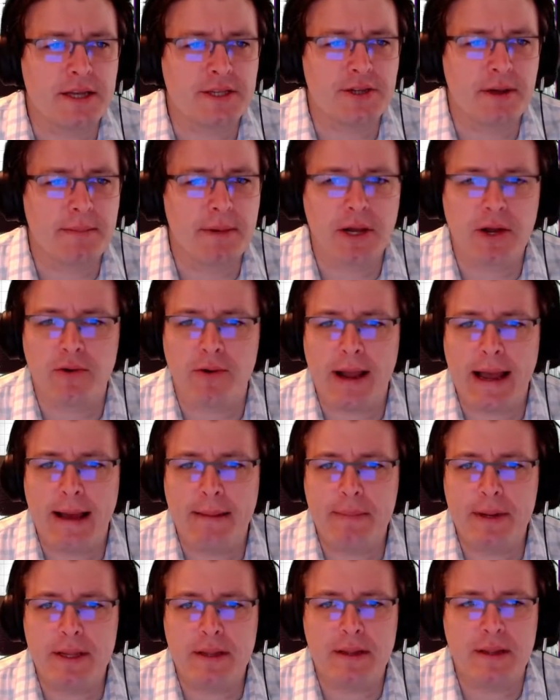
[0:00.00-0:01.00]
So I'm going to
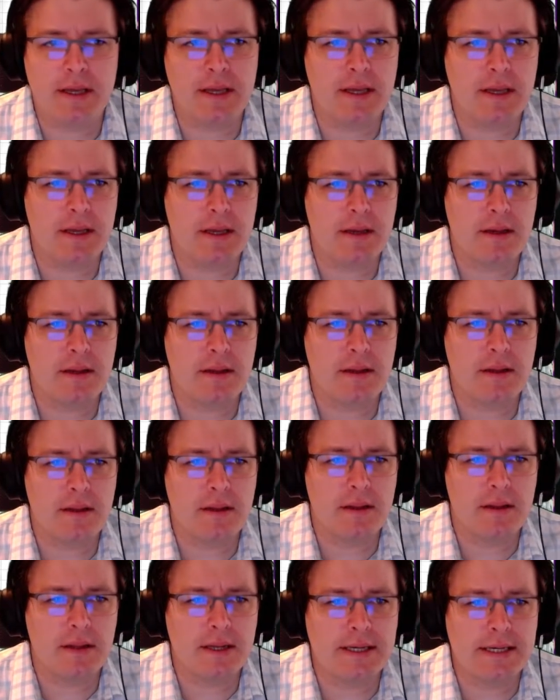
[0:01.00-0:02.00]
grab the
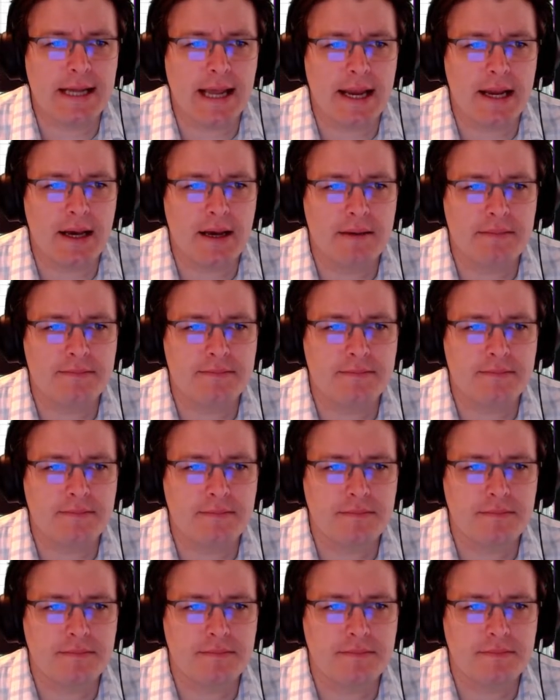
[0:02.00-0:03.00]
data.
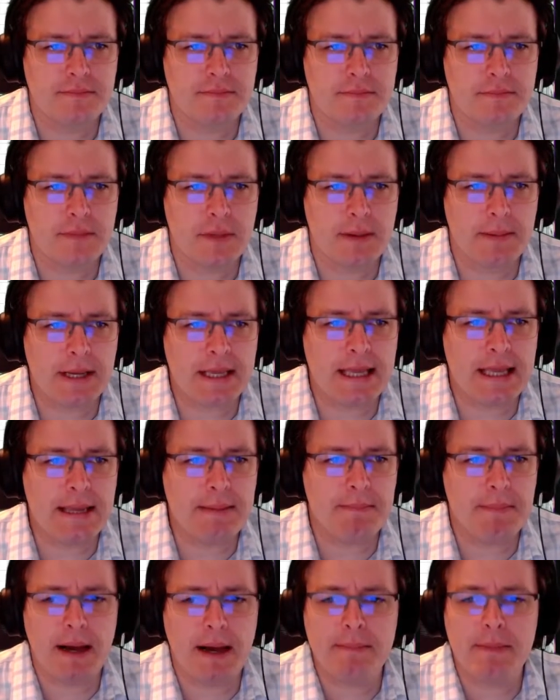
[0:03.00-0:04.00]
I'm
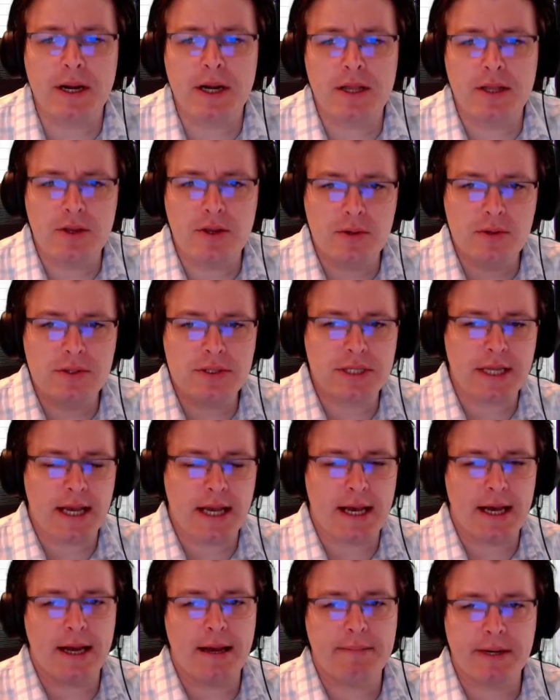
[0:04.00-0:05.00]
going
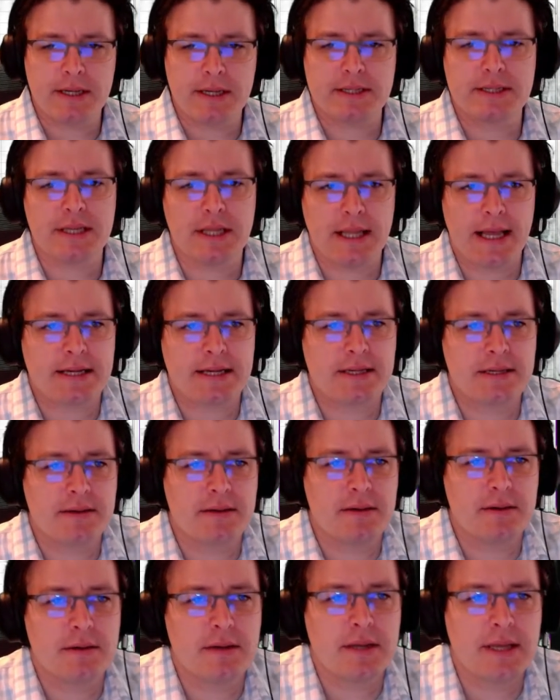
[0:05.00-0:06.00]
to select
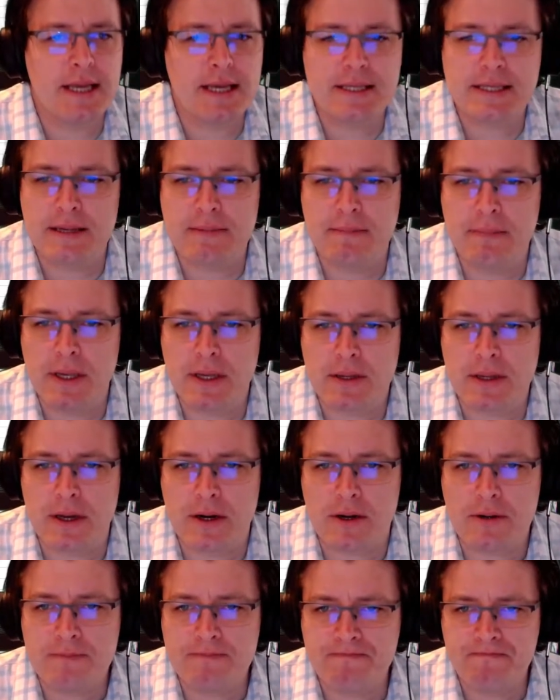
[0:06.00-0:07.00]
kids in milk
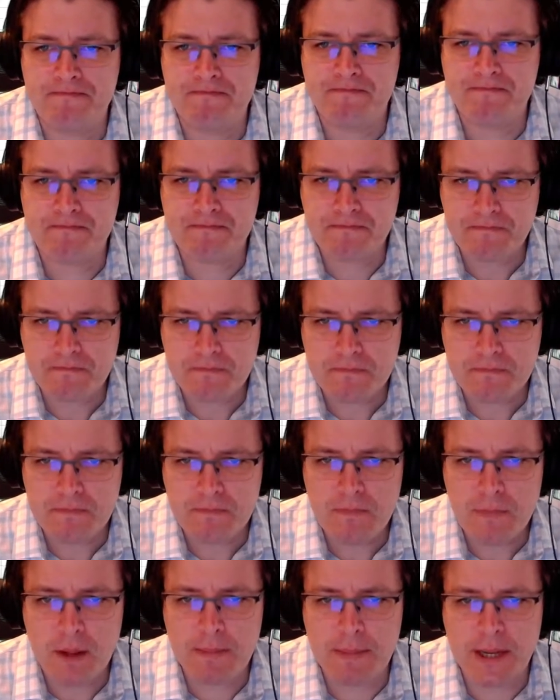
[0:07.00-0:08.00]
here.
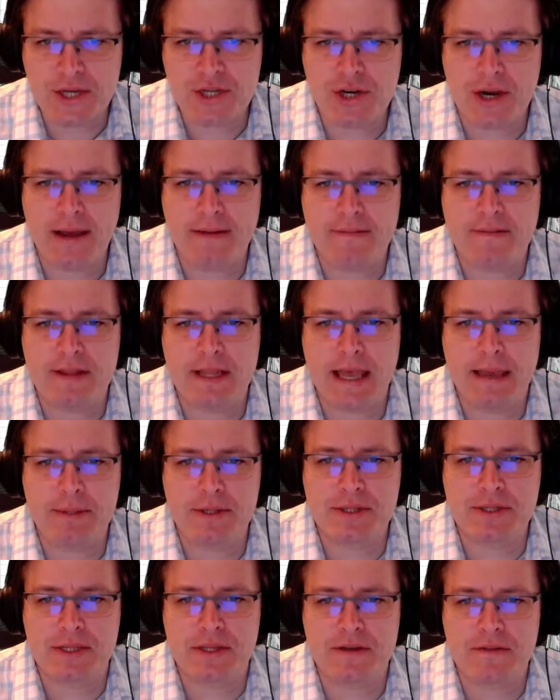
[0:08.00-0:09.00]
Make sure I have
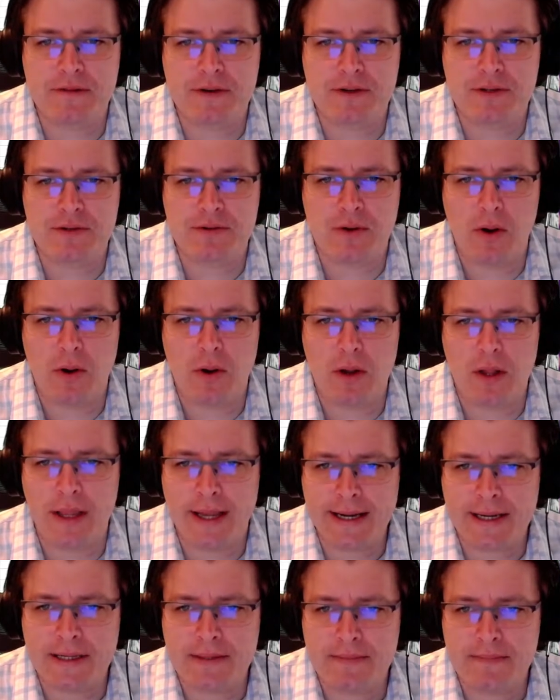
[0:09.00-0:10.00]
labels in the first row
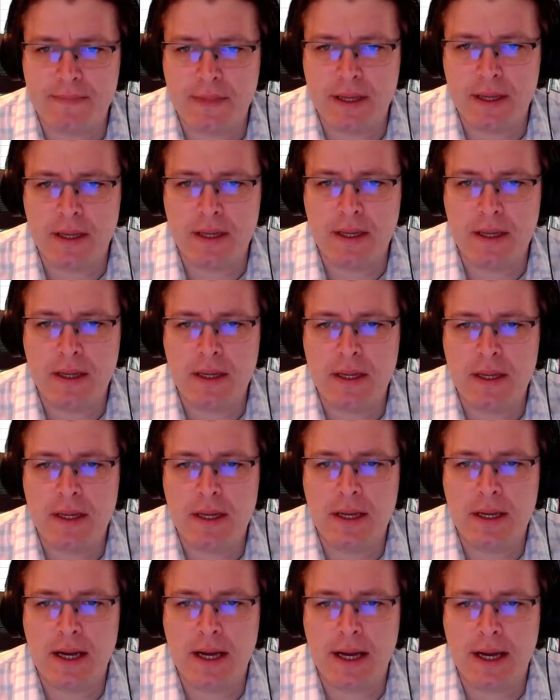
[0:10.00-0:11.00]
clicked,
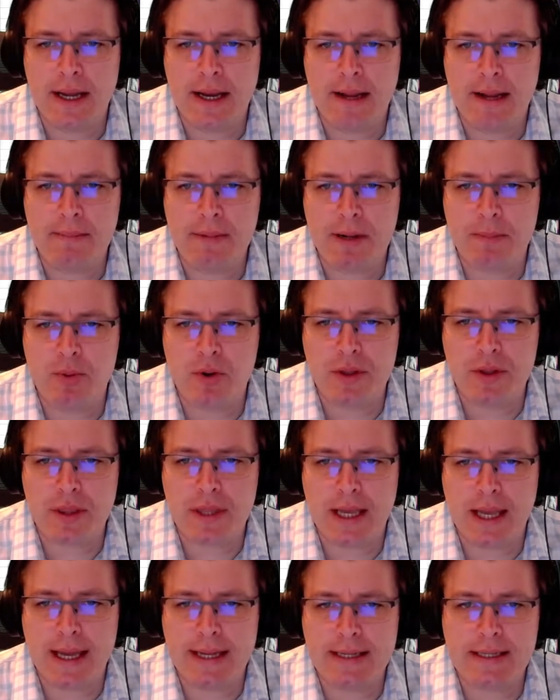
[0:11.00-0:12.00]
and I'm going to put
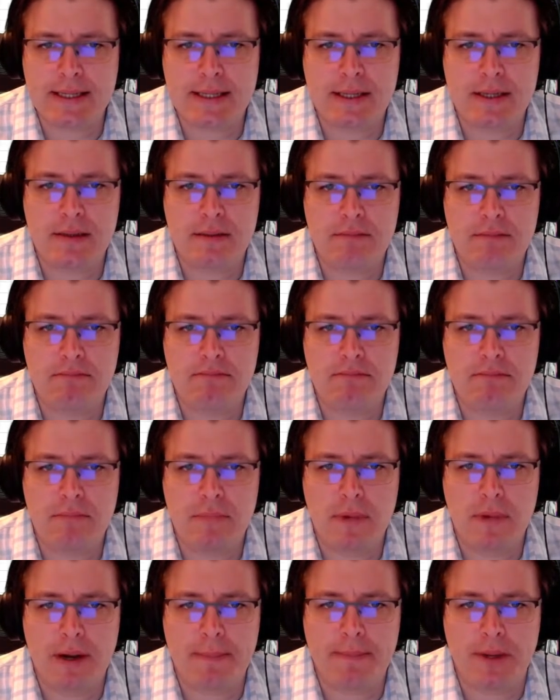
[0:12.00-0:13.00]
that
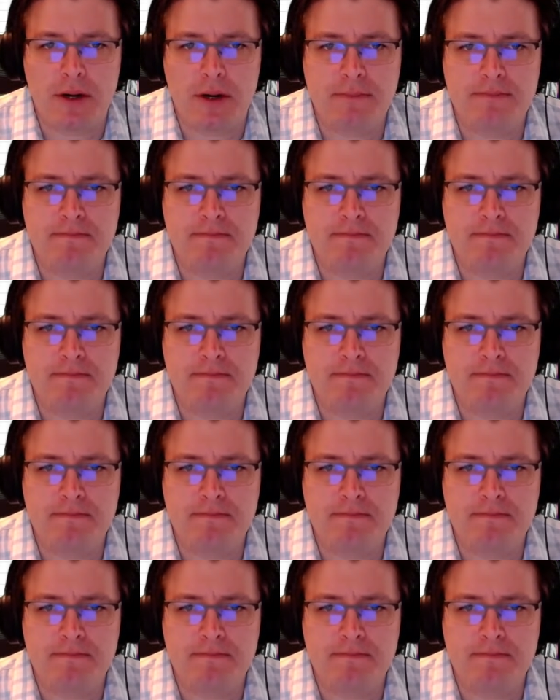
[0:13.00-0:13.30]
up here.